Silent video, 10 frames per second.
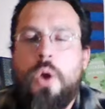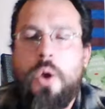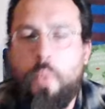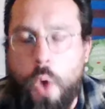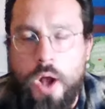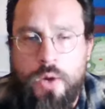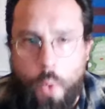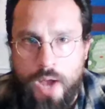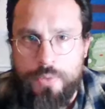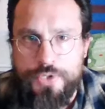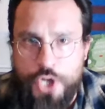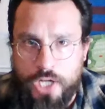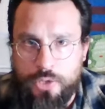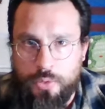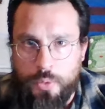One, why was
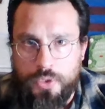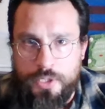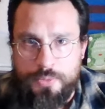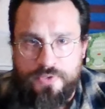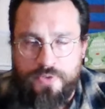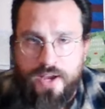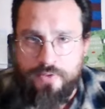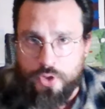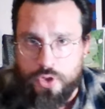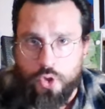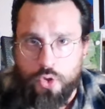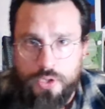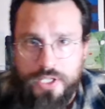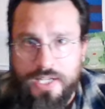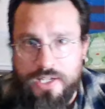Joshua Williams favored
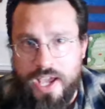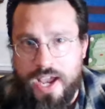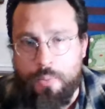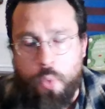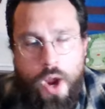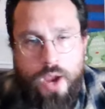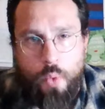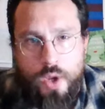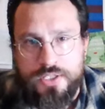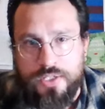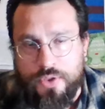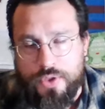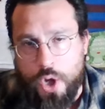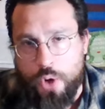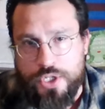early in camp? Why was it that the
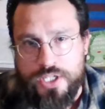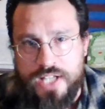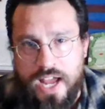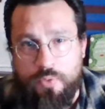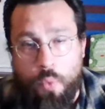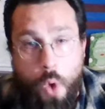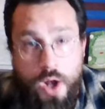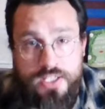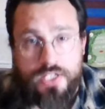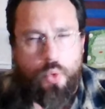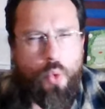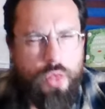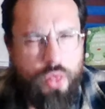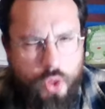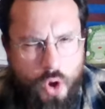coaching staff wanted or
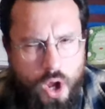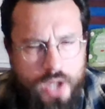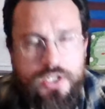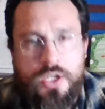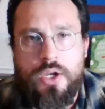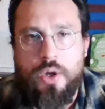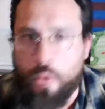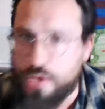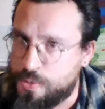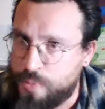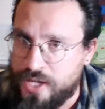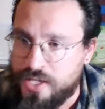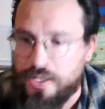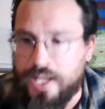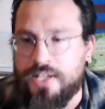thought or
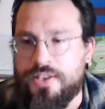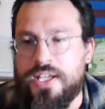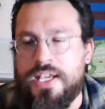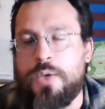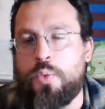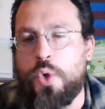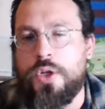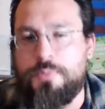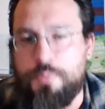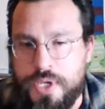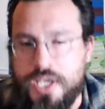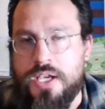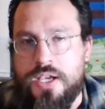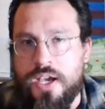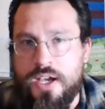speculated that he would
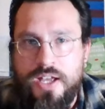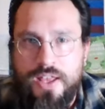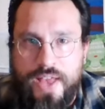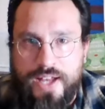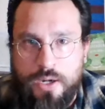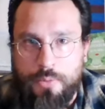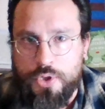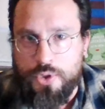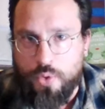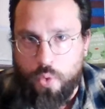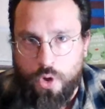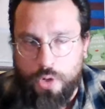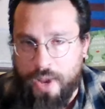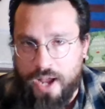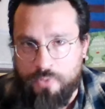be that number two
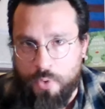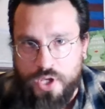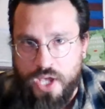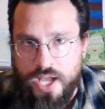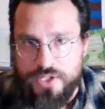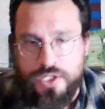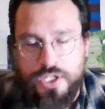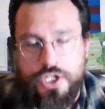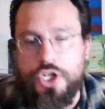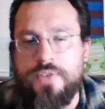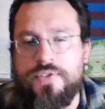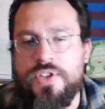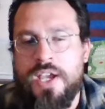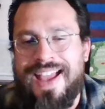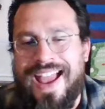cornerback for the Kansas City Chiefs.
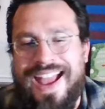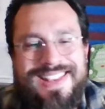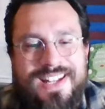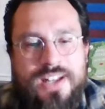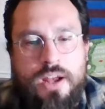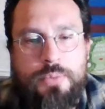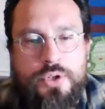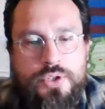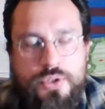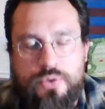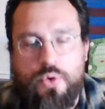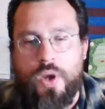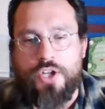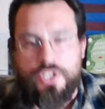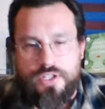And the number two
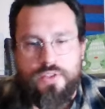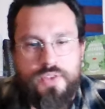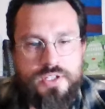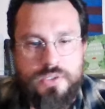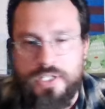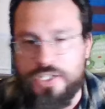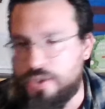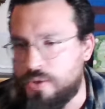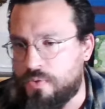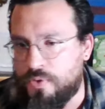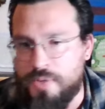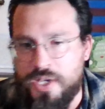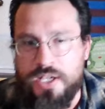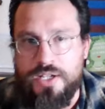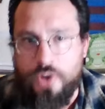question that this leads to for
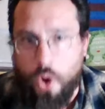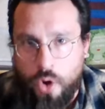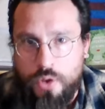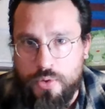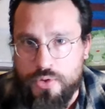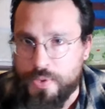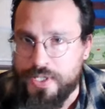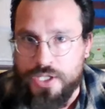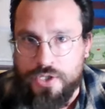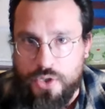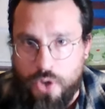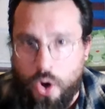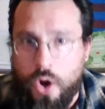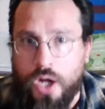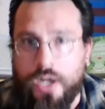me is are those reasons
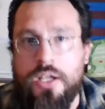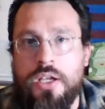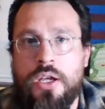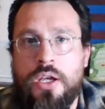gone?